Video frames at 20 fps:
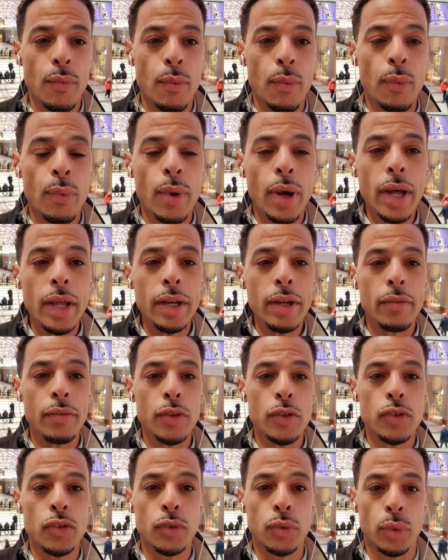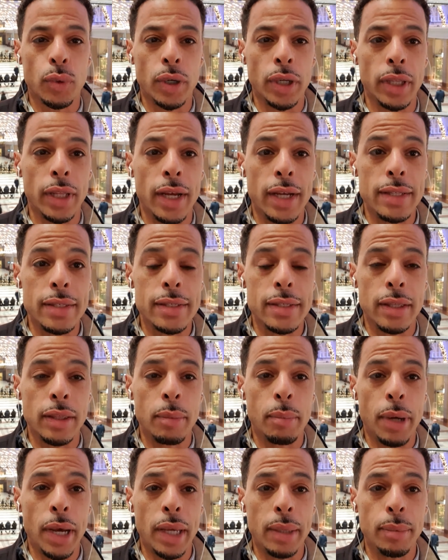One of the storylines in the
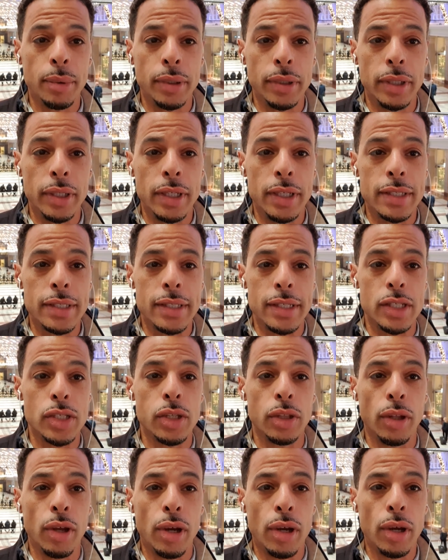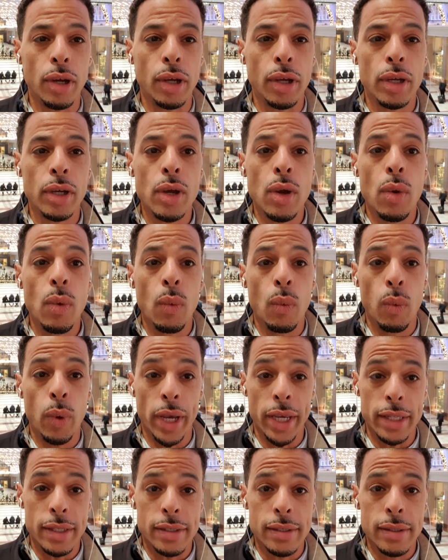Bible is this long
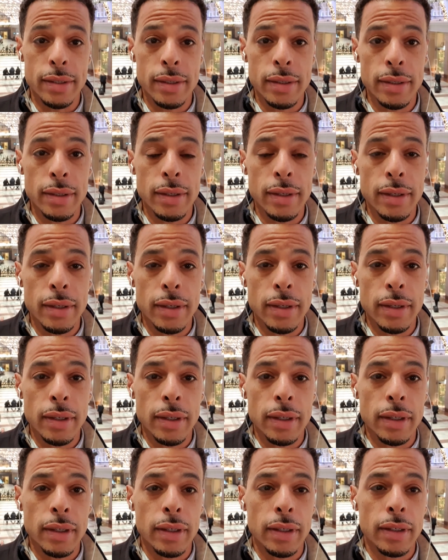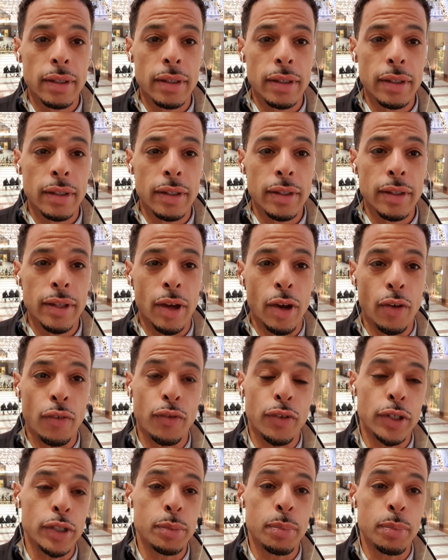wait. Our first